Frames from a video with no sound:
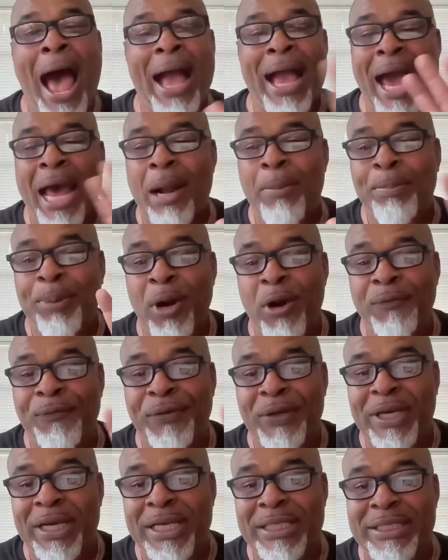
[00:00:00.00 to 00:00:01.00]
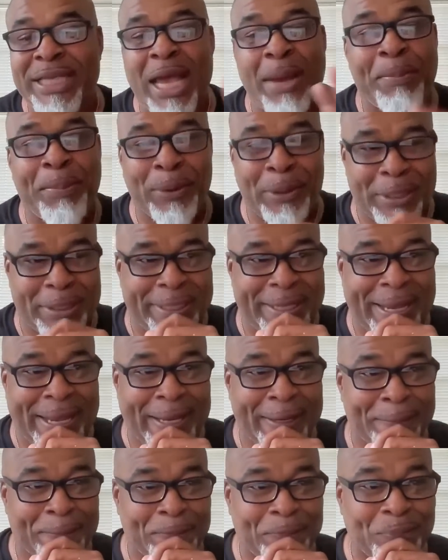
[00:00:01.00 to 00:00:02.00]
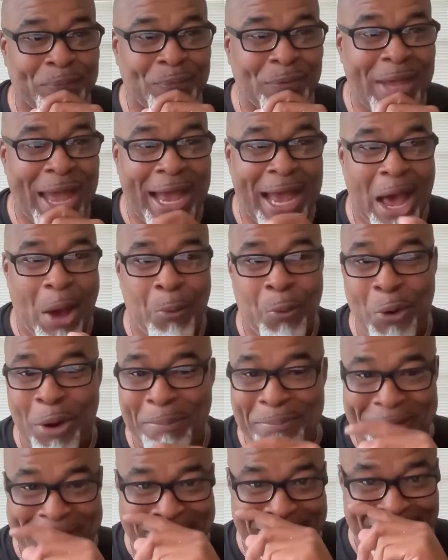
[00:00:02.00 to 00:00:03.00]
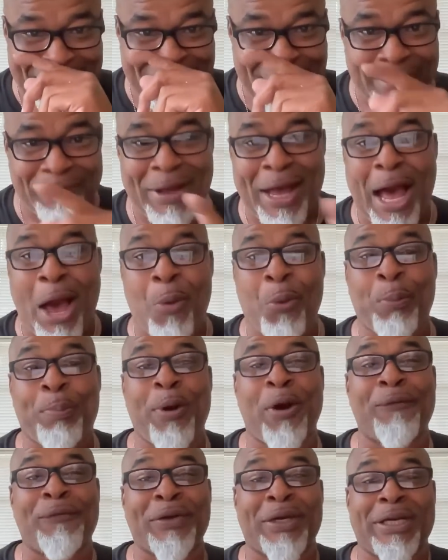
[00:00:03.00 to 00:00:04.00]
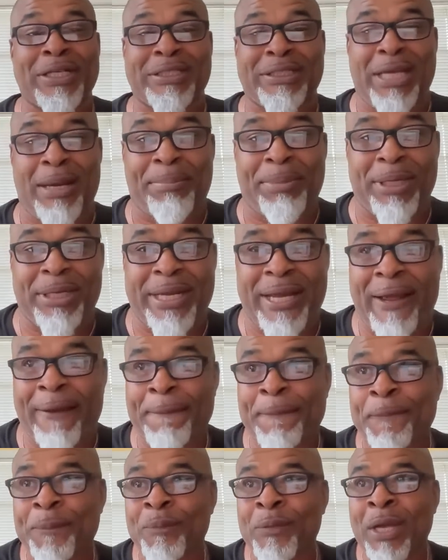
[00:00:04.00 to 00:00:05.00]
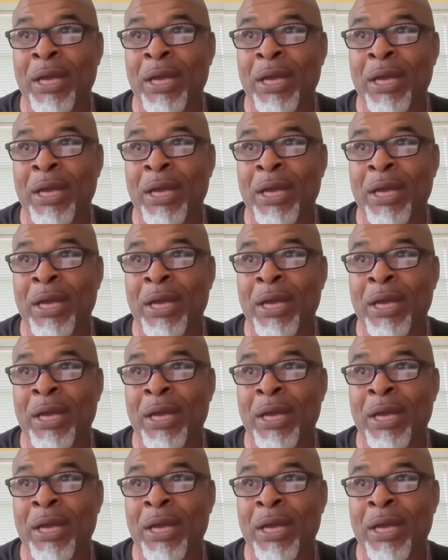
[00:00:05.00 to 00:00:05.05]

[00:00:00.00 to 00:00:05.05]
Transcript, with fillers: I got a perfect example of that. I got one minute left. I got a perfect example of that.